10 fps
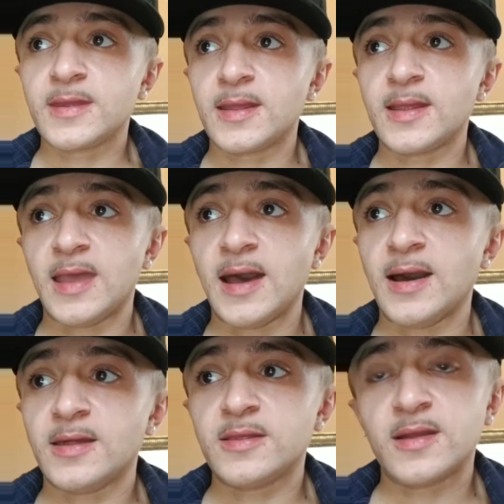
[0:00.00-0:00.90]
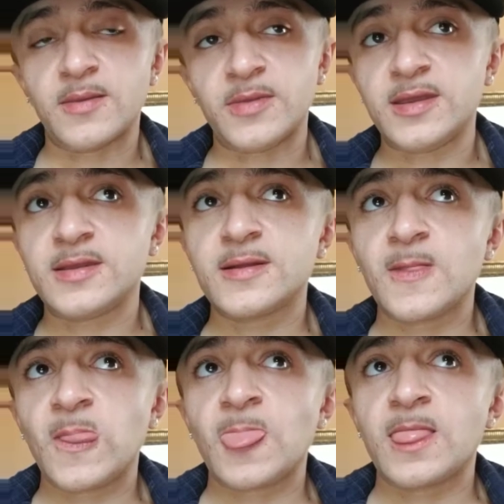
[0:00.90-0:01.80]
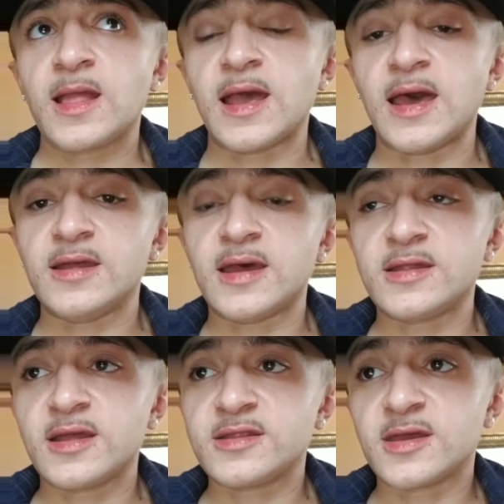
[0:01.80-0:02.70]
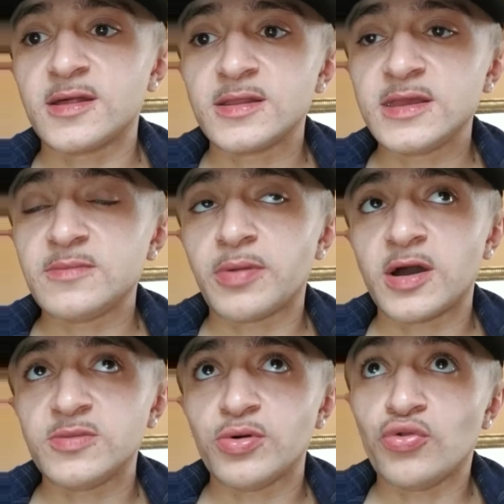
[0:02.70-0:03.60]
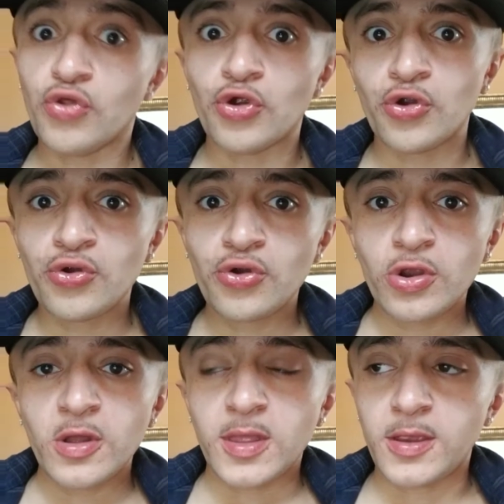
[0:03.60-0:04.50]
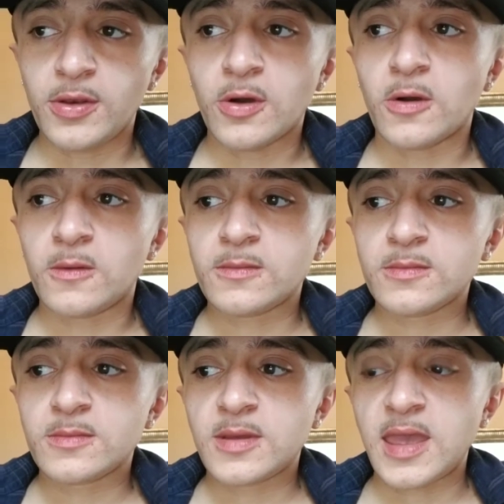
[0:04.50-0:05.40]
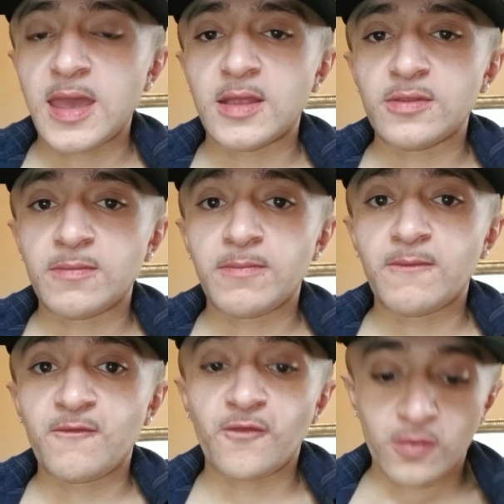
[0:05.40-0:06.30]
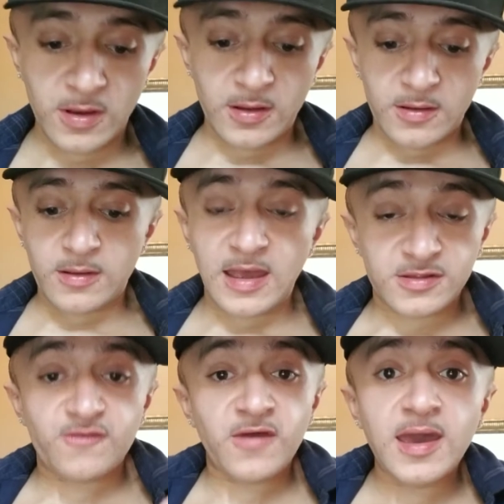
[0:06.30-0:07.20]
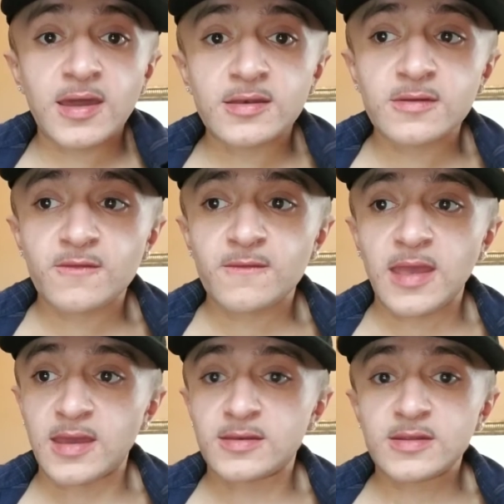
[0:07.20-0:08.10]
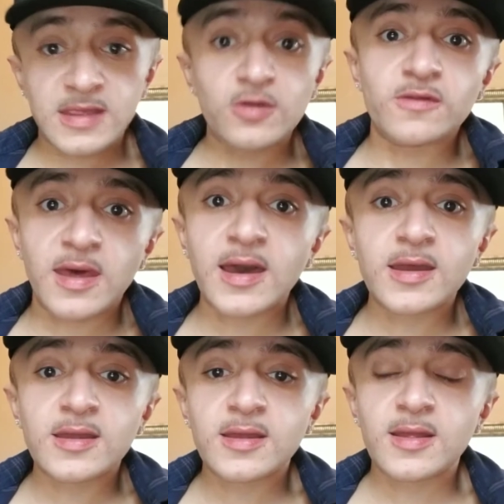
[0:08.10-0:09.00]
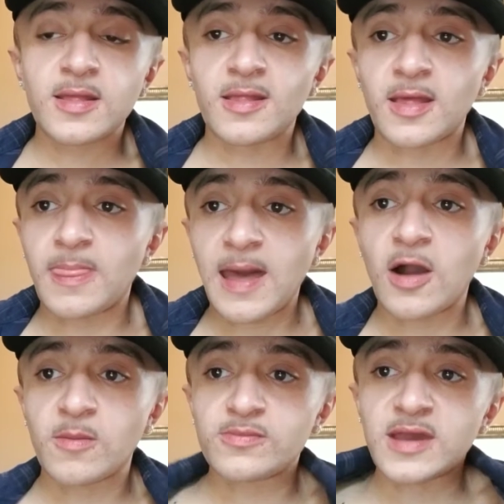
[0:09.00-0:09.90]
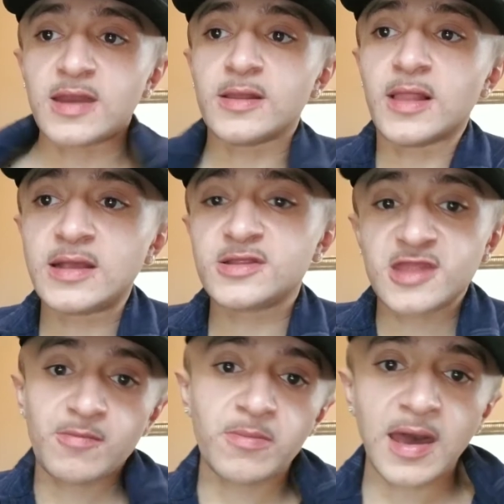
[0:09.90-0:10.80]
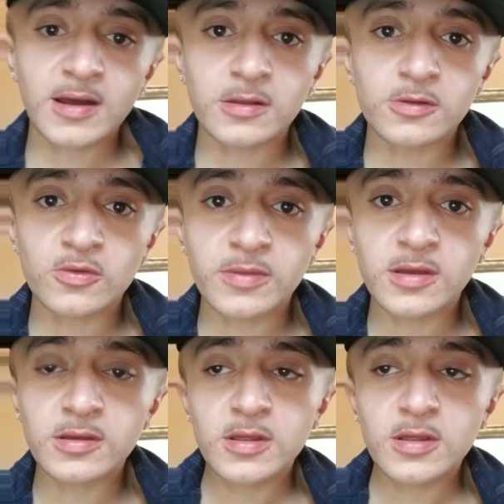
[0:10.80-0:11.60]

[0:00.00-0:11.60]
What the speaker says: yeah, I mean, as an elite bodybuilder, you know, and as a fan, and hearing that, now I'm kind of like stepping back a little bit